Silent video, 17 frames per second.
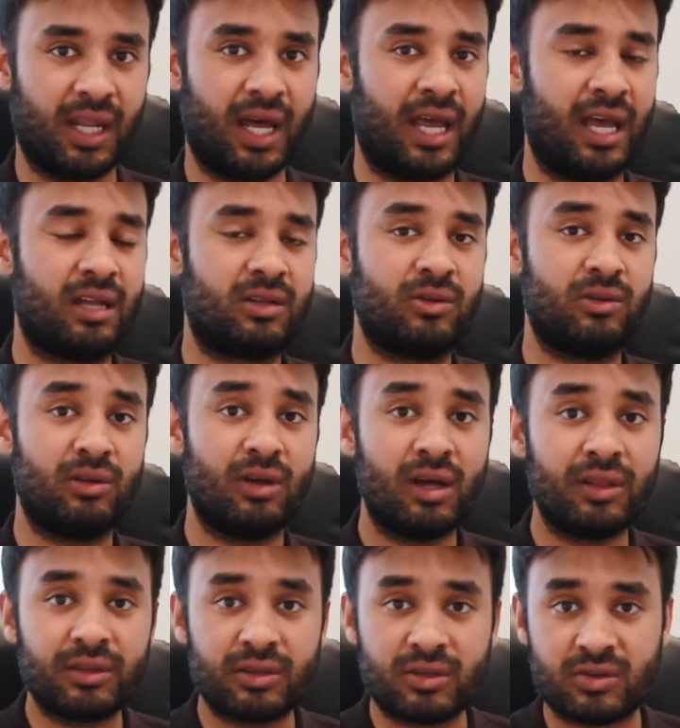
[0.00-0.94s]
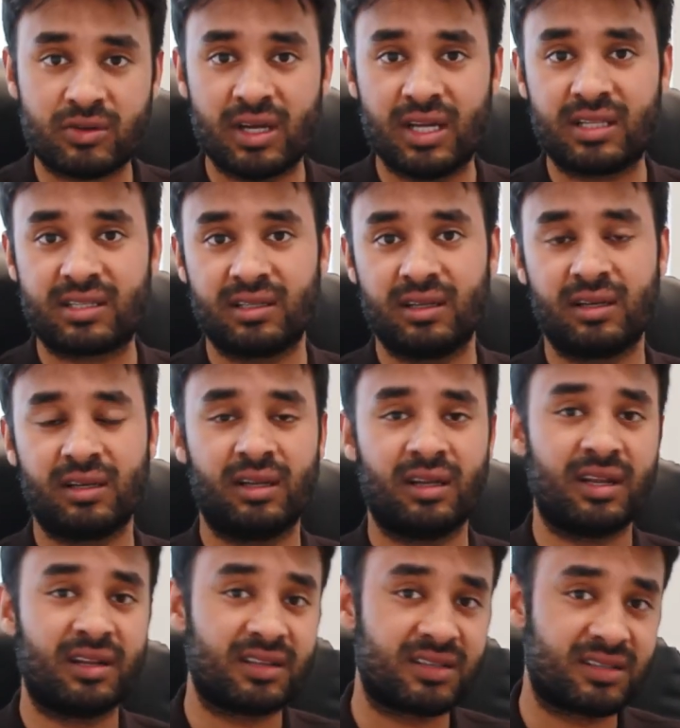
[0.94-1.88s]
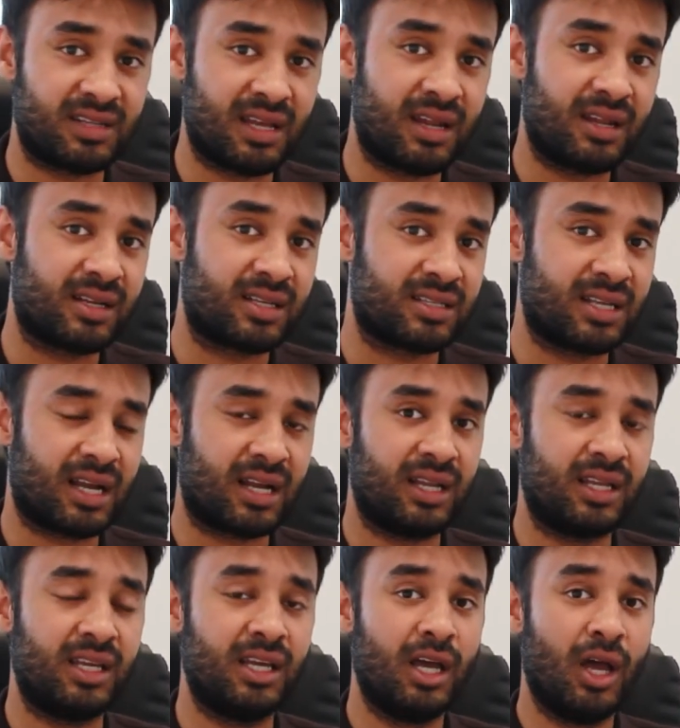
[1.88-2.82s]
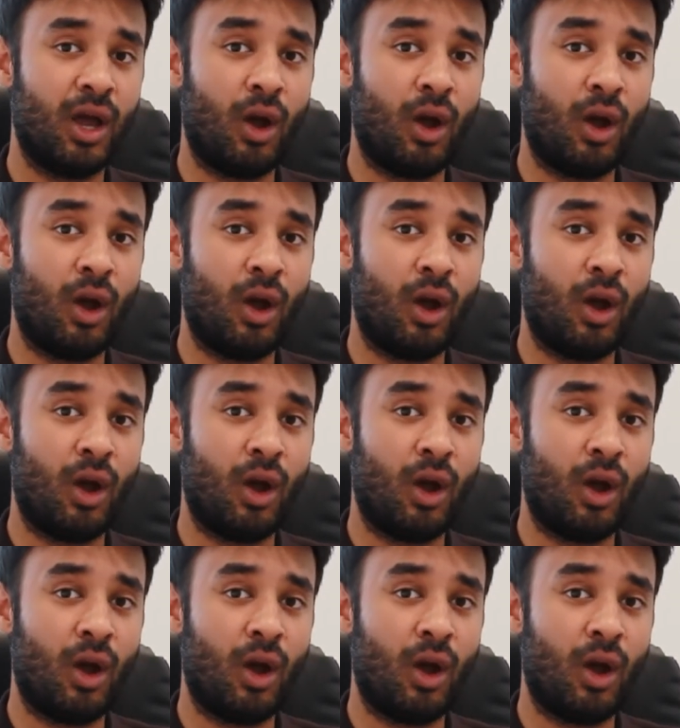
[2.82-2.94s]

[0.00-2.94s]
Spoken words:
I had to learn the traits, learn and understand exactly